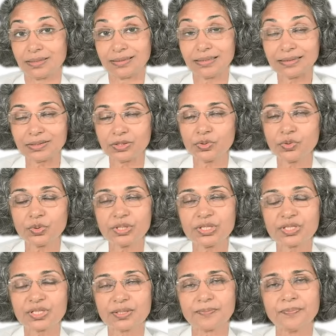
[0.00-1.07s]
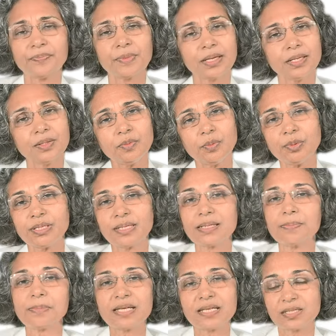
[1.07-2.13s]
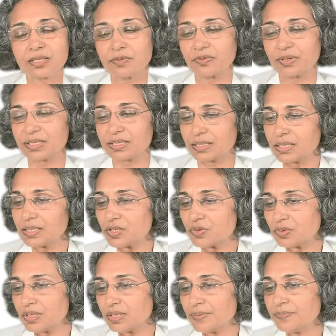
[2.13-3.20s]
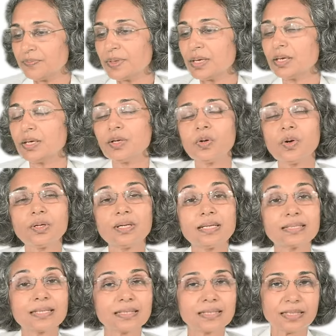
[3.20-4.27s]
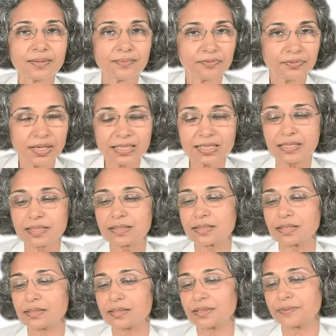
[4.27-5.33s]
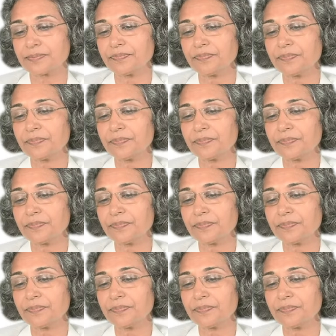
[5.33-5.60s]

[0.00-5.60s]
correct nutrition, it will be replaced fast. That is why he got such a fast result.